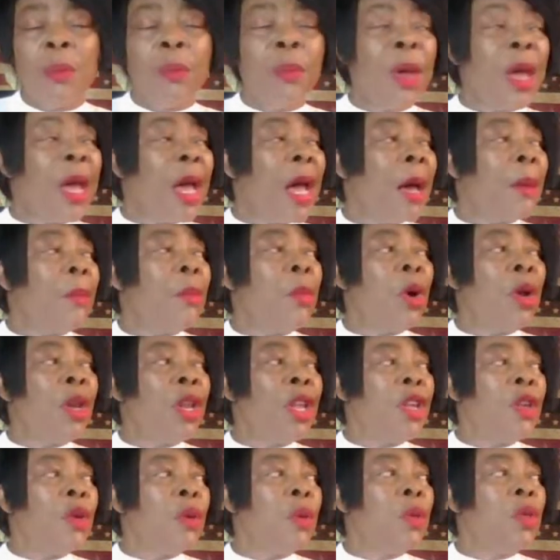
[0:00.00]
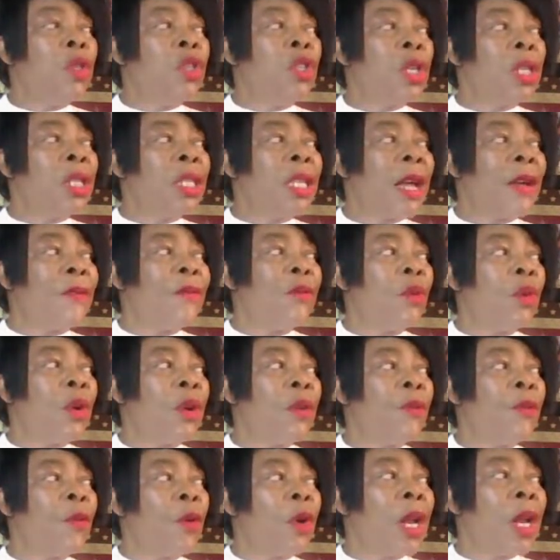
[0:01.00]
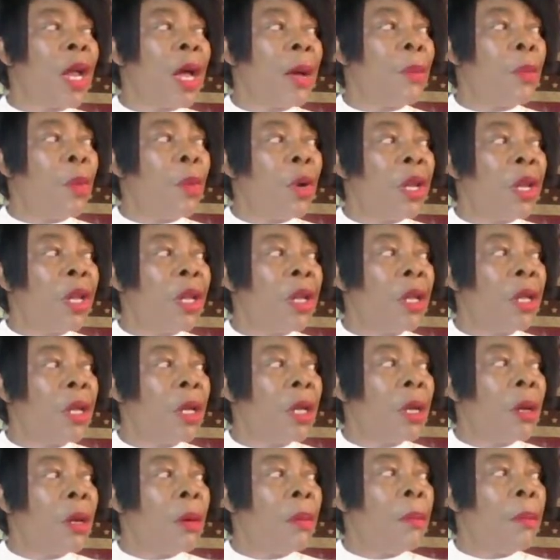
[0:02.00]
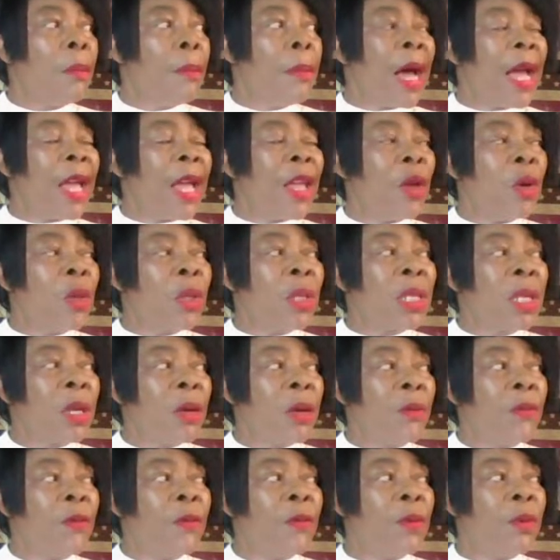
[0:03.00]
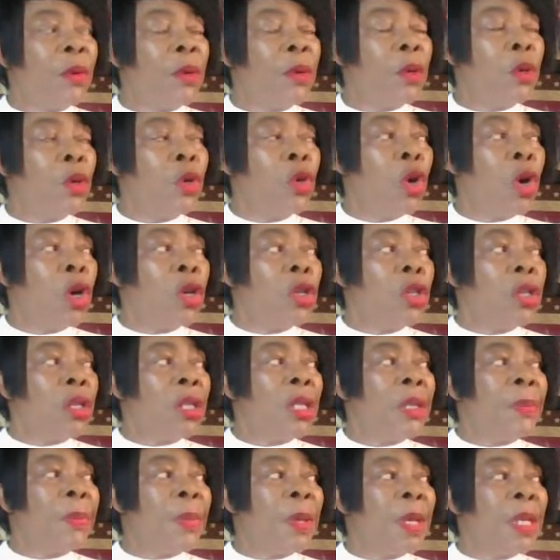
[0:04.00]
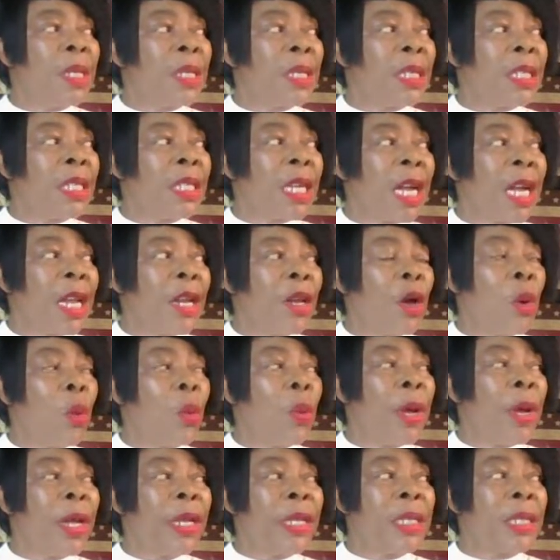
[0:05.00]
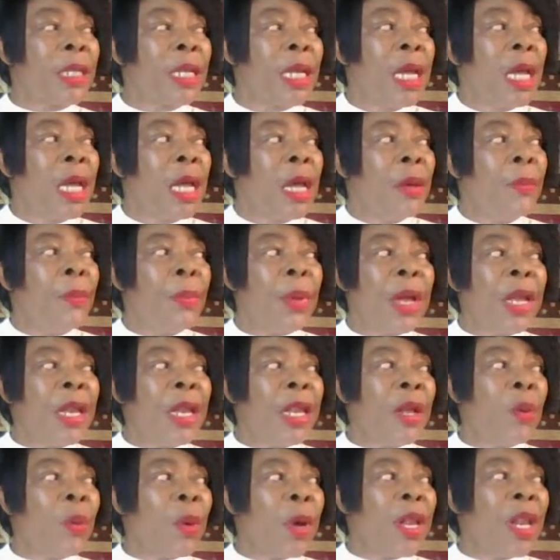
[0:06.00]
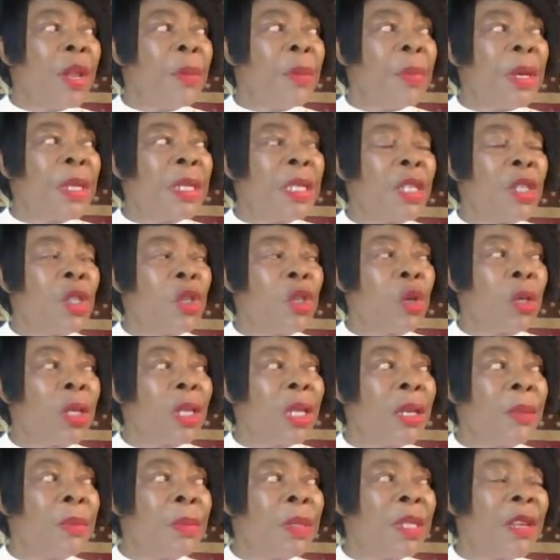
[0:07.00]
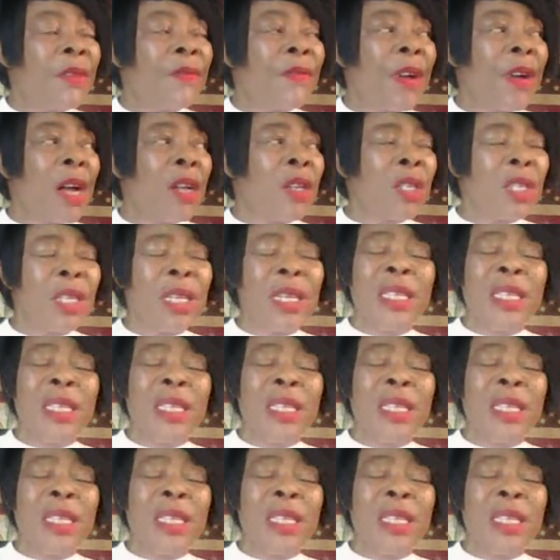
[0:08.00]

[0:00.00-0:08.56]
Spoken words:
Then her money, you just have to refund her money by yourself, not the person. She cannot wait pending when the person sort himself out.